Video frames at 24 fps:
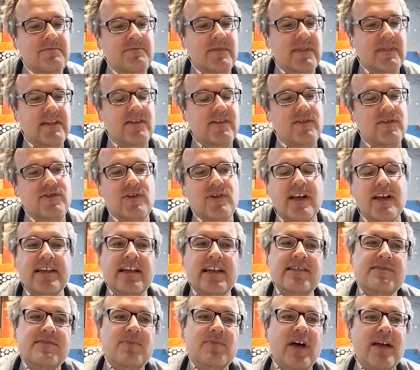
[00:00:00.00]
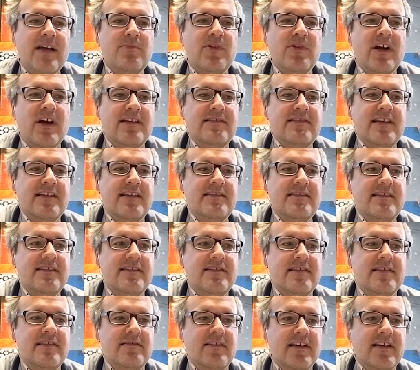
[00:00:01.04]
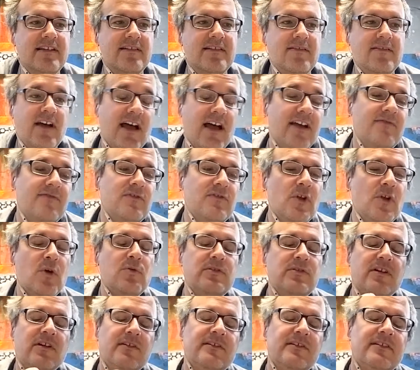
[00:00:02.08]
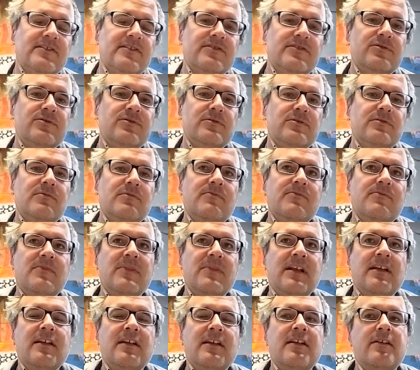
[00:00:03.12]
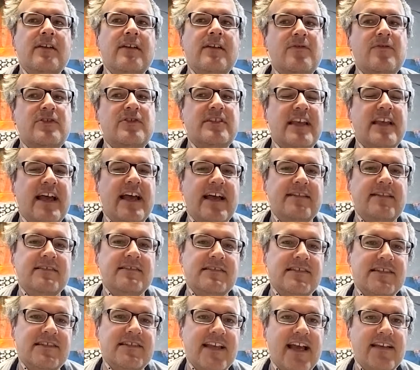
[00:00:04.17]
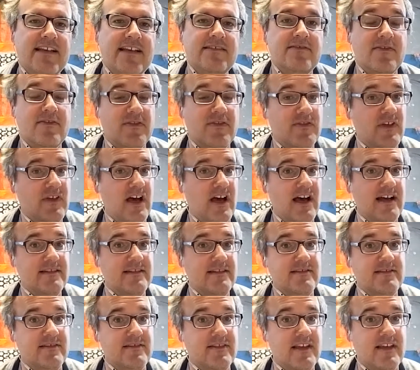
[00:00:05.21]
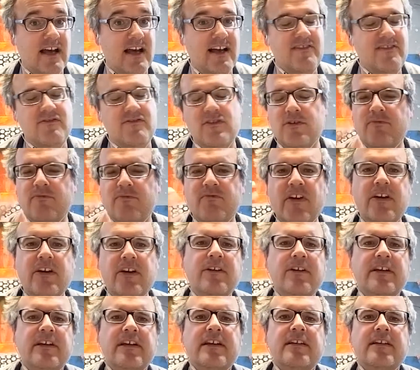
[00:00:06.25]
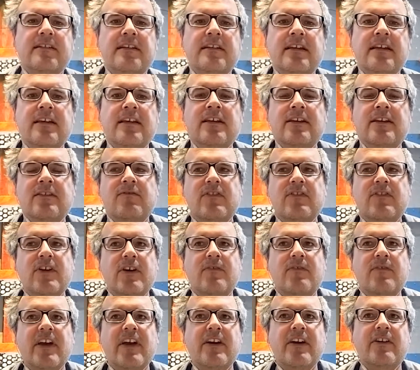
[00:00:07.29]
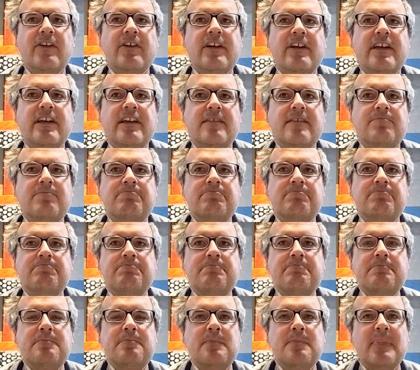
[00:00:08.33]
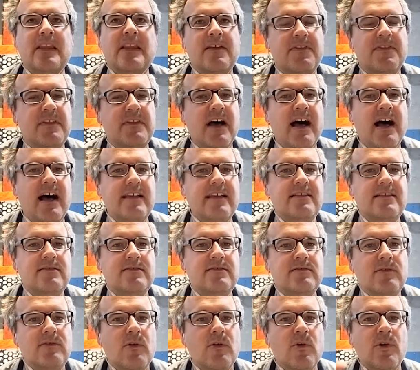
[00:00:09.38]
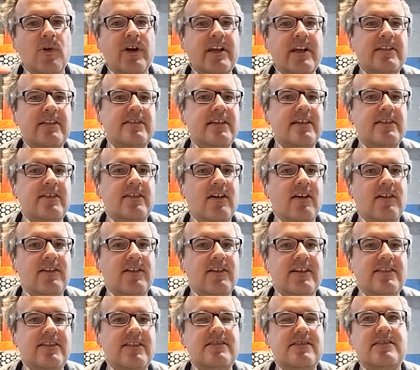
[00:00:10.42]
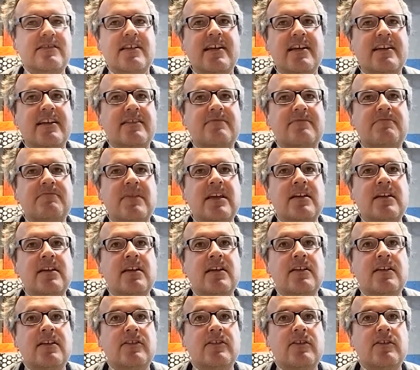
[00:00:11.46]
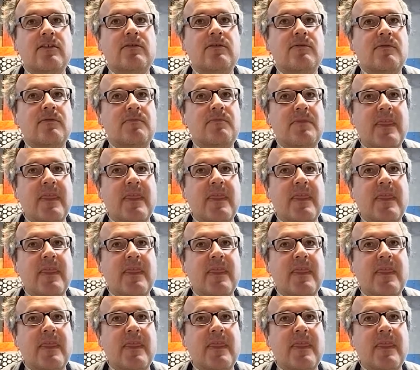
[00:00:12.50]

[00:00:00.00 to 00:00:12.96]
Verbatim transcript: You know, so I guess my process isn't like I've known artists who have sat and sat and thought and thought and they're very they're very thought oriented artists and you know